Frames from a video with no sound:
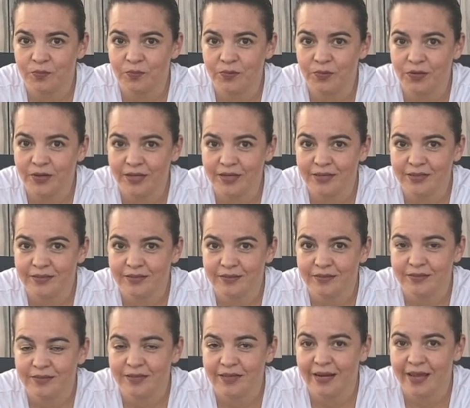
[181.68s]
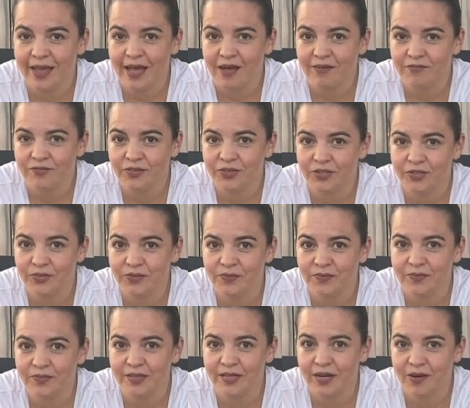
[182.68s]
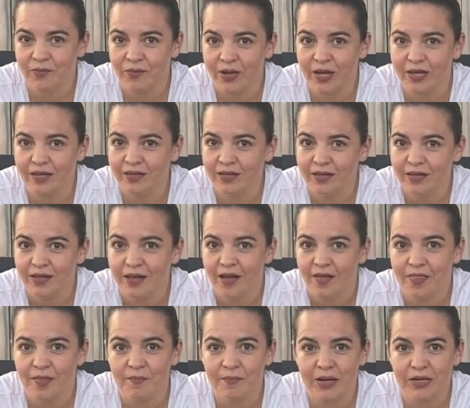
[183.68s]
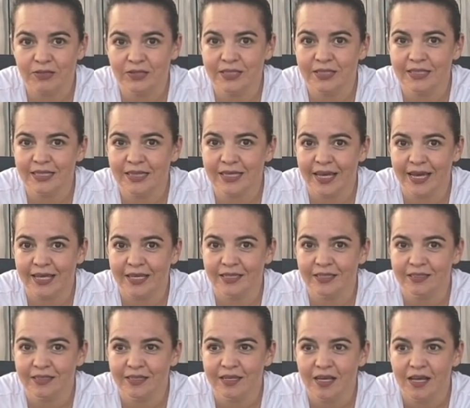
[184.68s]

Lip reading: book that I have for you that I read, The Mouse and the Lion,